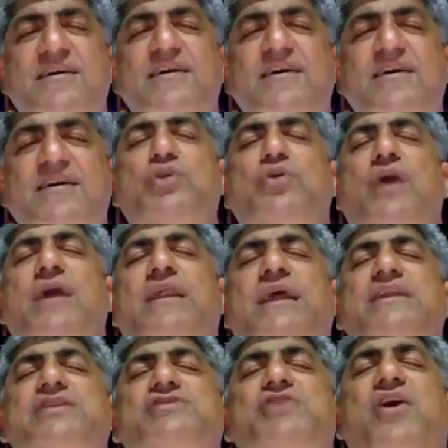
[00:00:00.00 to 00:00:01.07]
You are
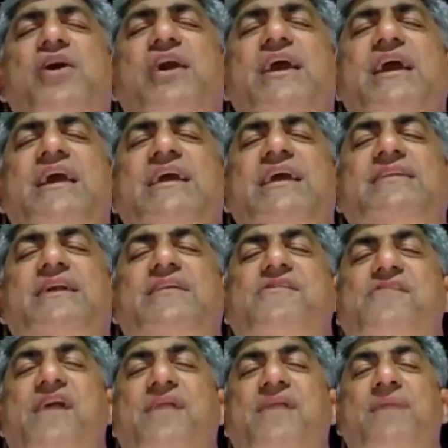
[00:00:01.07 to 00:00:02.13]
enjoying the
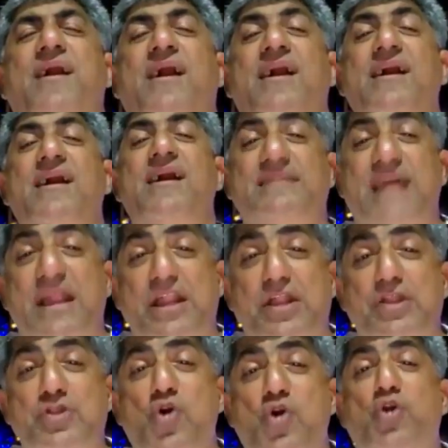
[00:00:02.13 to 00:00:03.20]
drama. There
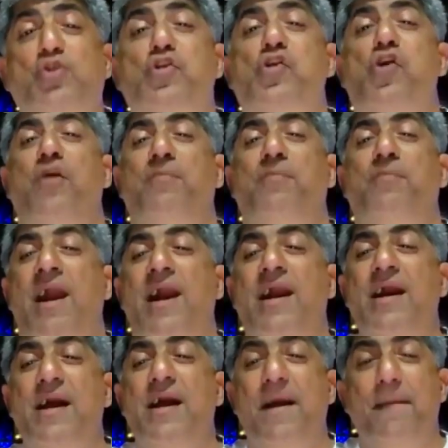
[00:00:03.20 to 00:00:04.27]
is no trauma
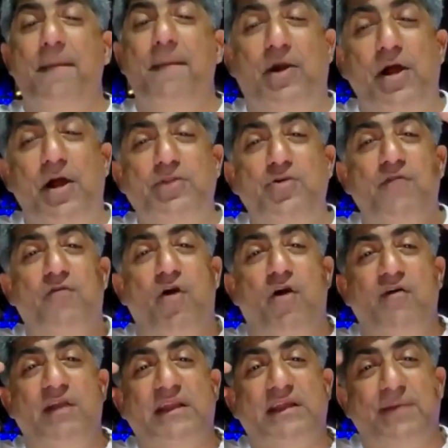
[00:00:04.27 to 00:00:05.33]
because you have
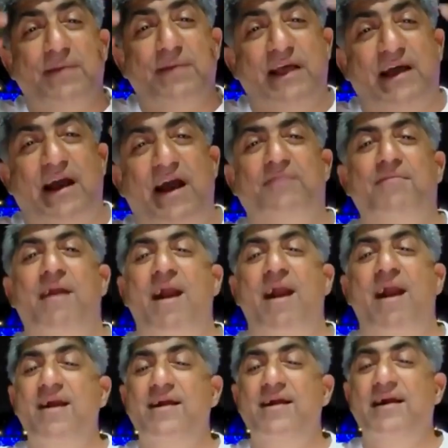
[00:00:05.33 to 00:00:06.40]
overcome the karma.
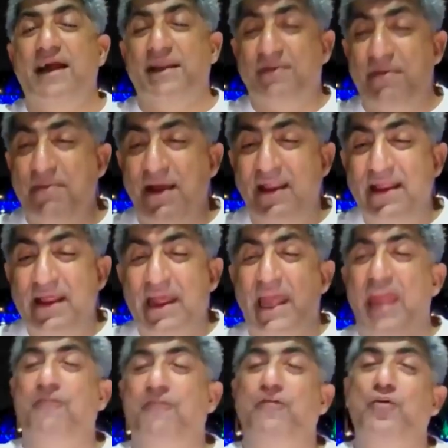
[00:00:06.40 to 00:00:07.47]
Remember,
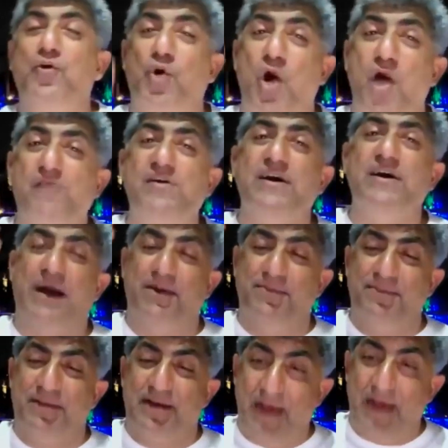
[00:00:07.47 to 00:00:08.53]
if you overcome
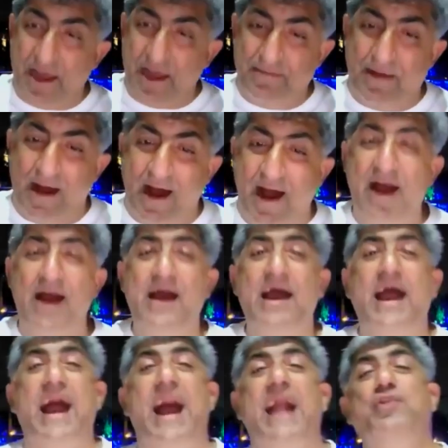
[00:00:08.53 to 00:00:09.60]
karma
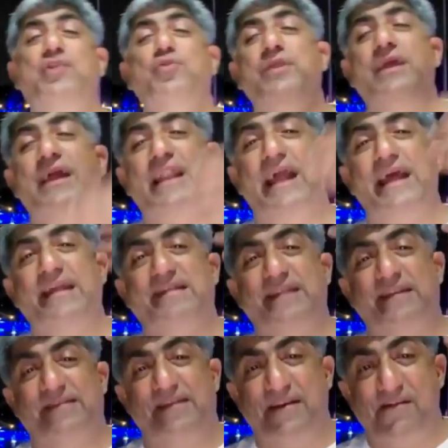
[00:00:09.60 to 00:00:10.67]
and you realize
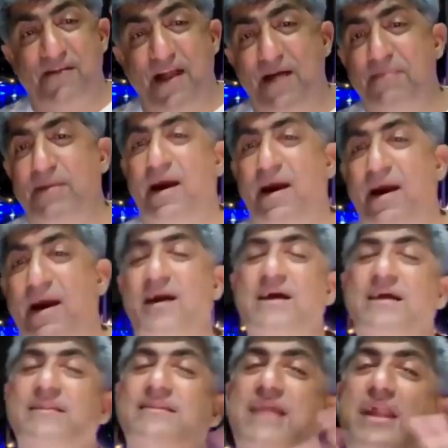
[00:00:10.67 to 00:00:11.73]
it's a drama,
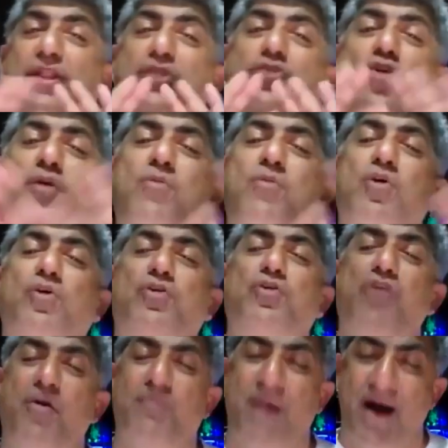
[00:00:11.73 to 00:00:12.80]
there is no more
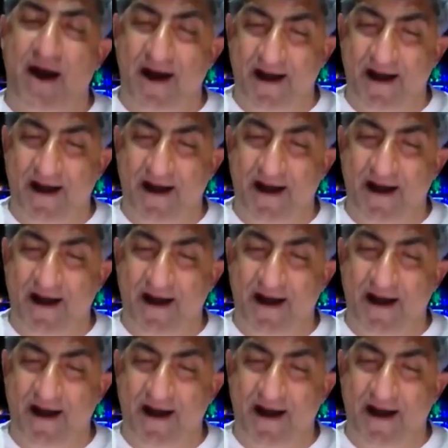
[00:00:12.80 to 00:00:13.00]
trauma.